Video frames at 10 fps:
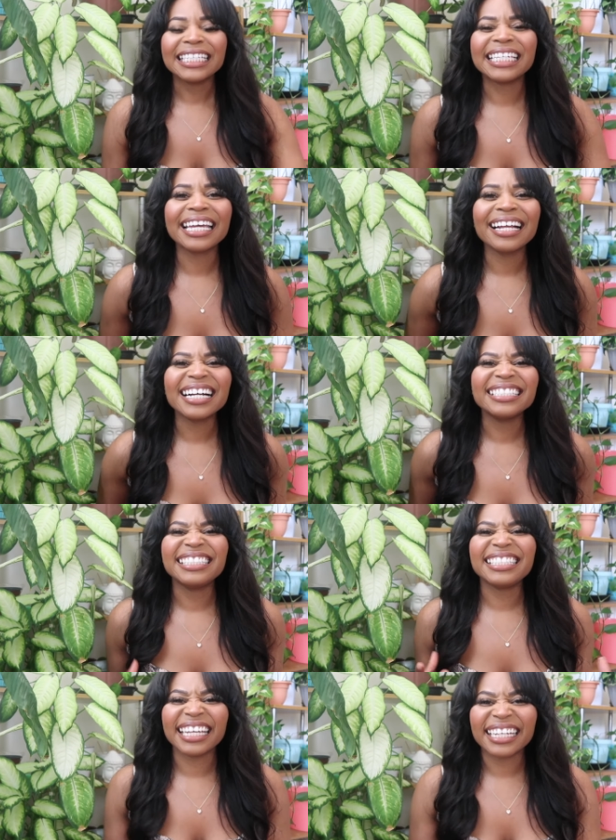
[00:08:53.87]
Get
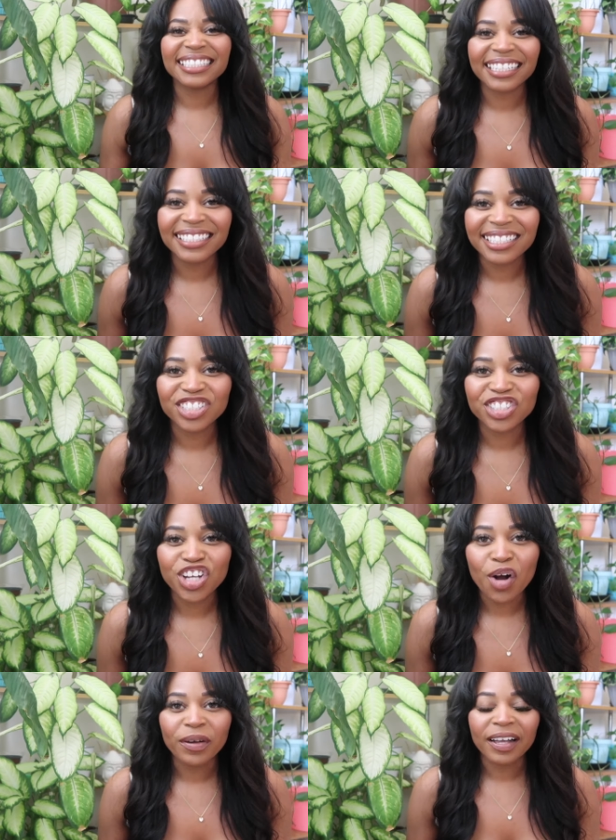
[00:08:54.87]
addicted to
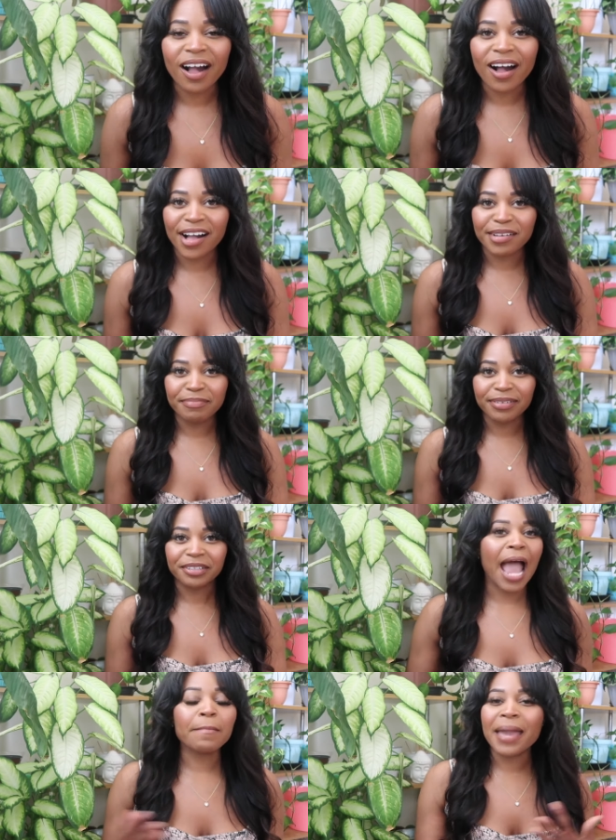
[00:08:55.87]
showing up.
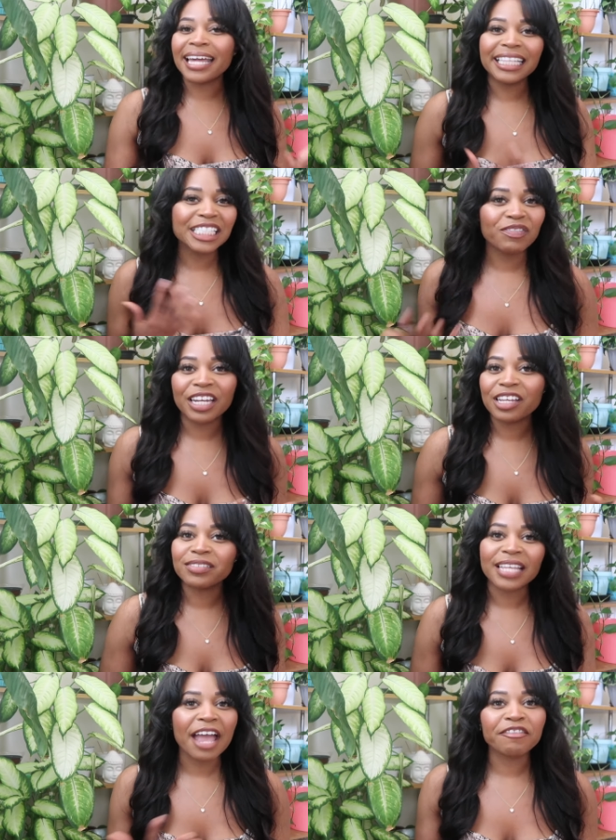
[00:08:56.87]
I make these
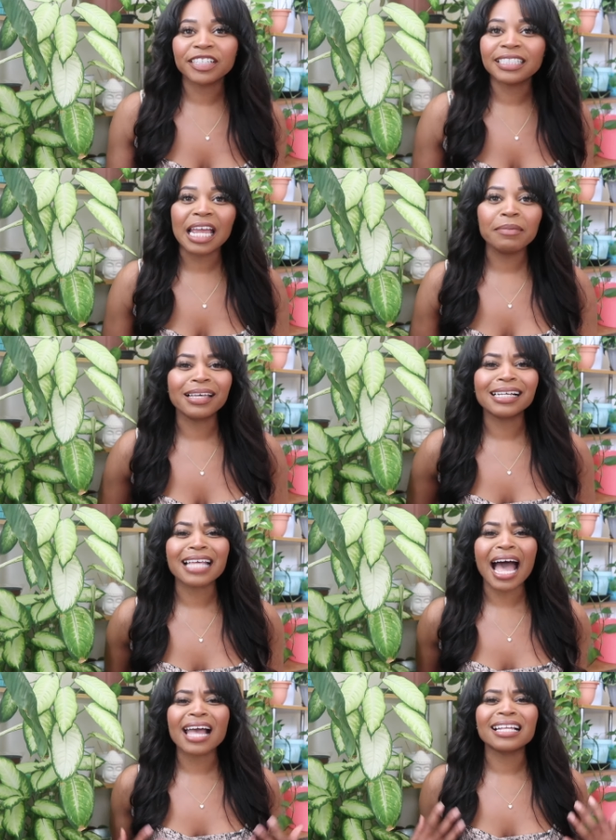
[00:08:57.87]
videos every day because
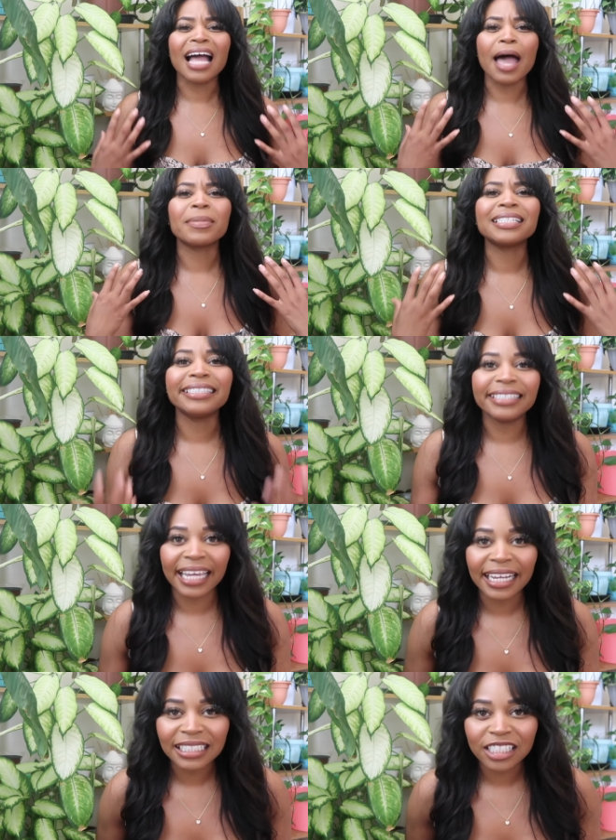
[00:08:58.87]
I am
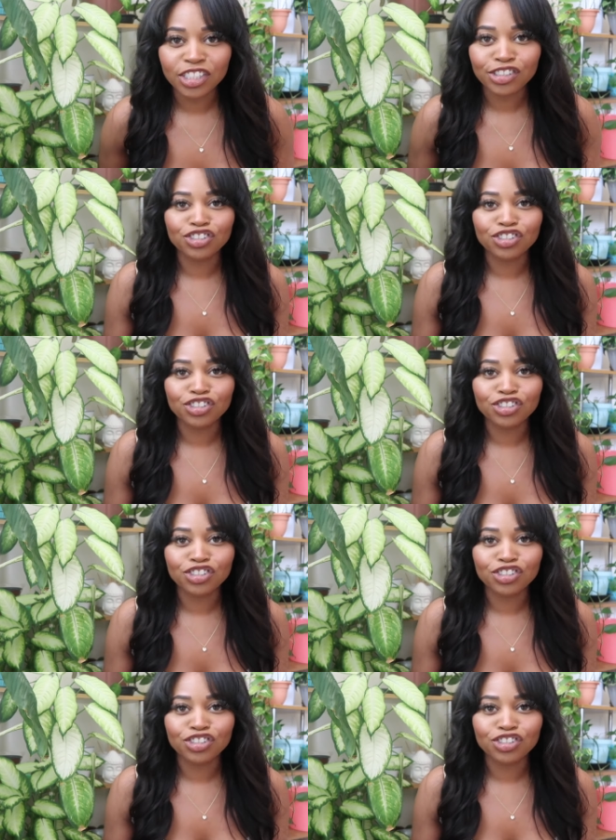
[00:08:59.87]
addicted to